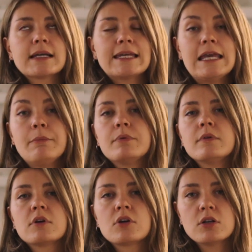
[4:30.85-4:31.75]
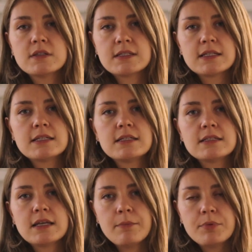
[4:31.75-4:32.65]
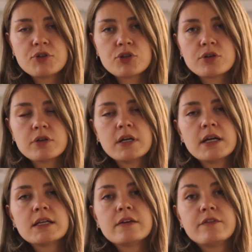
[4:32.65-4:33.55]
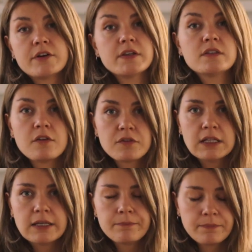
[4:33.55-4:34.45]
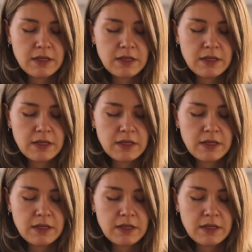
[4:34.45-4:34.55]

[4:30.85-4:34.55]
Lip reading: keep constant temperature very softly.